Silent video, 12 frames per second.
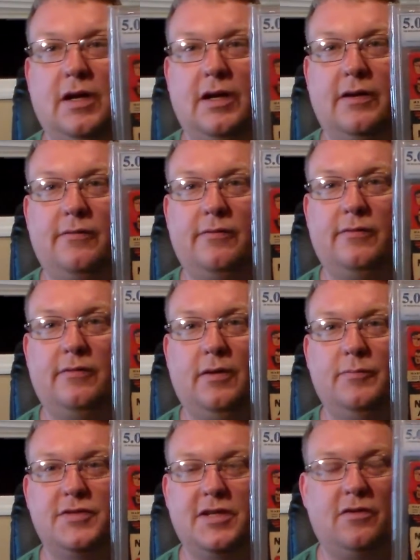
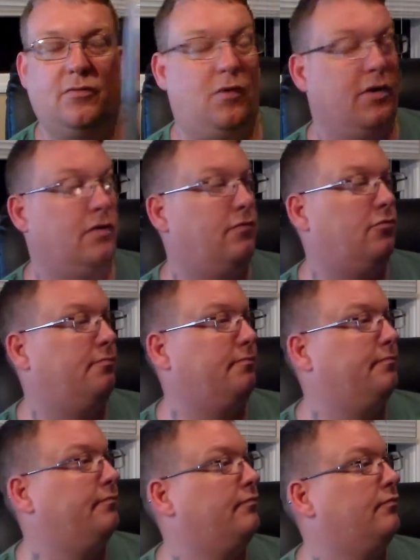I, am selling one of them.
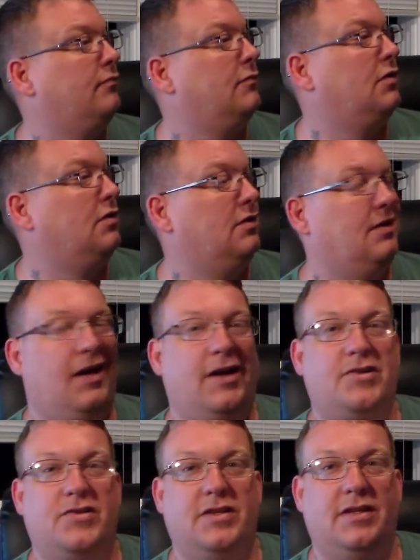
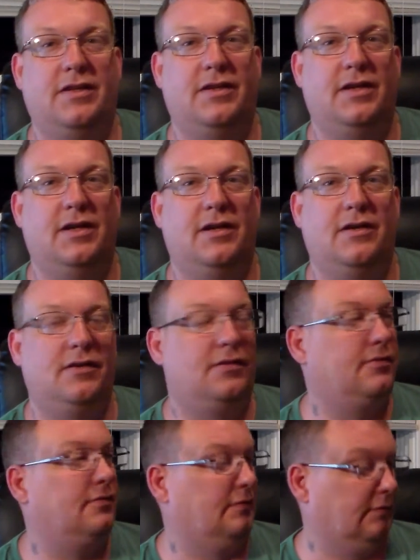Actually, the uh,
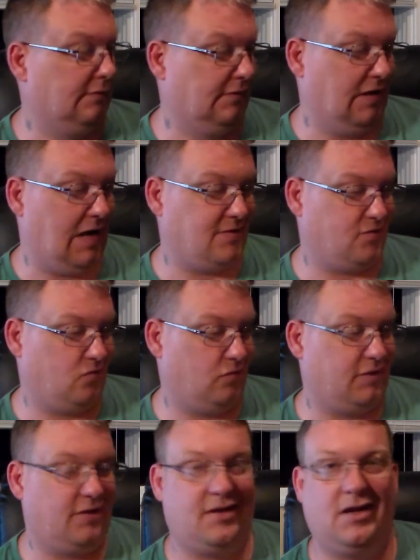I just
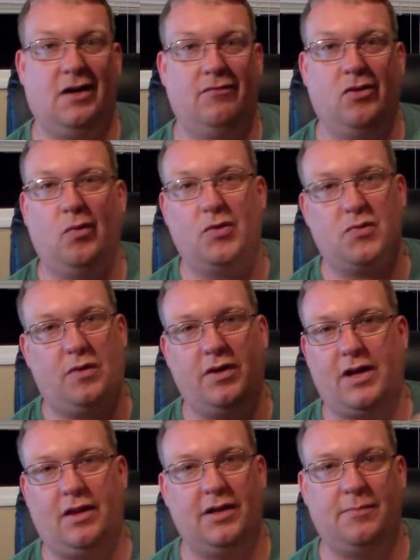looked at the cover, which one
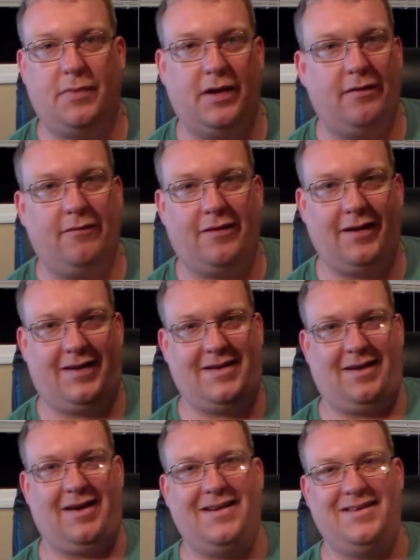I like better. I
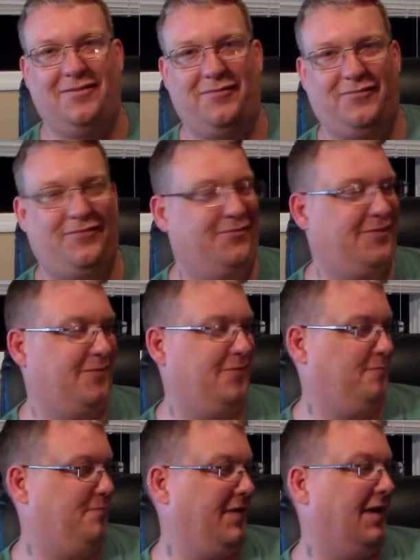kind
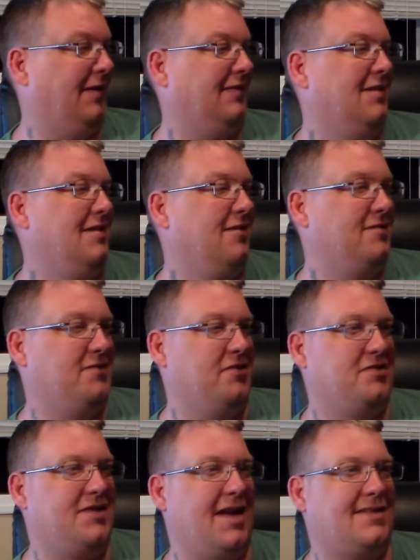of picked because
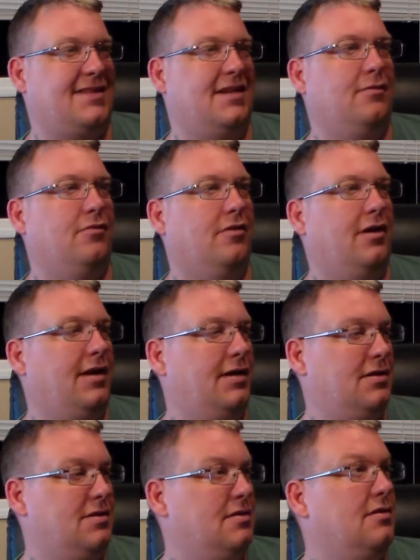they're exact same
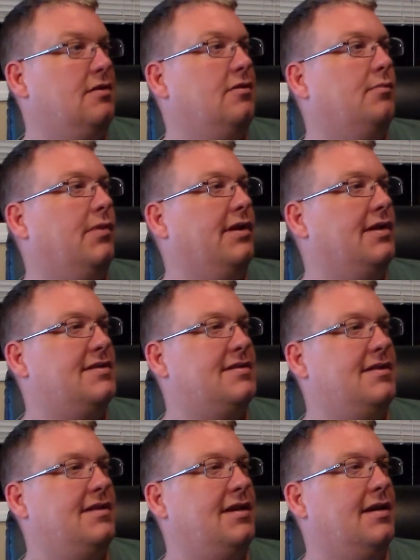grade, but
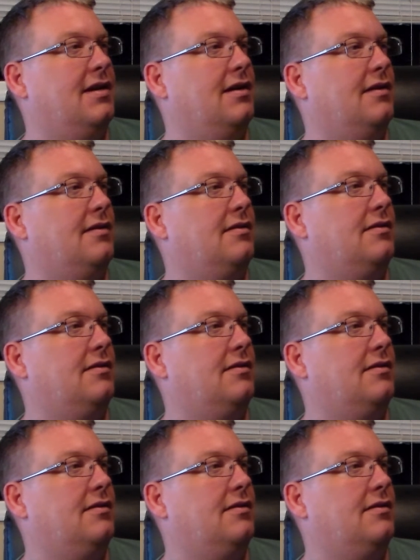it's the